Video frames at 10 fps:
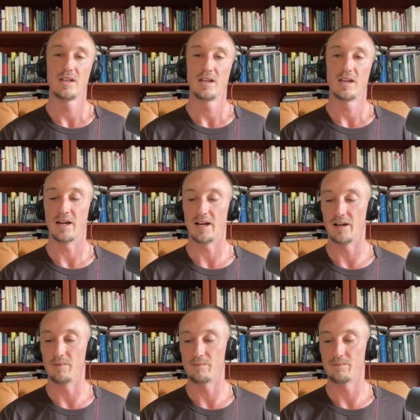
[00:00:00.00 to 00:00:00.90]

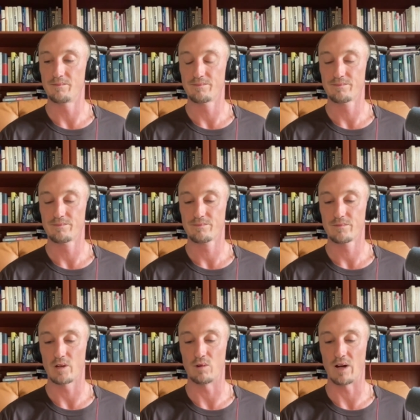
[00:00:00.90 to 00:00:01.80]
Um,
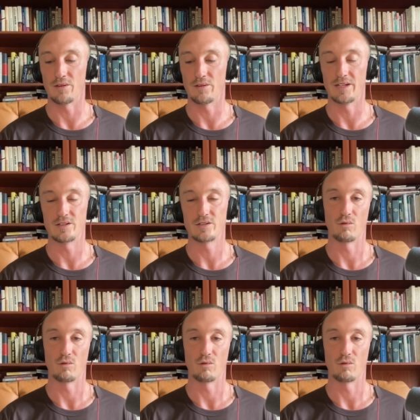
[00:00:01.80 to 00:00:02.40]
Rather than just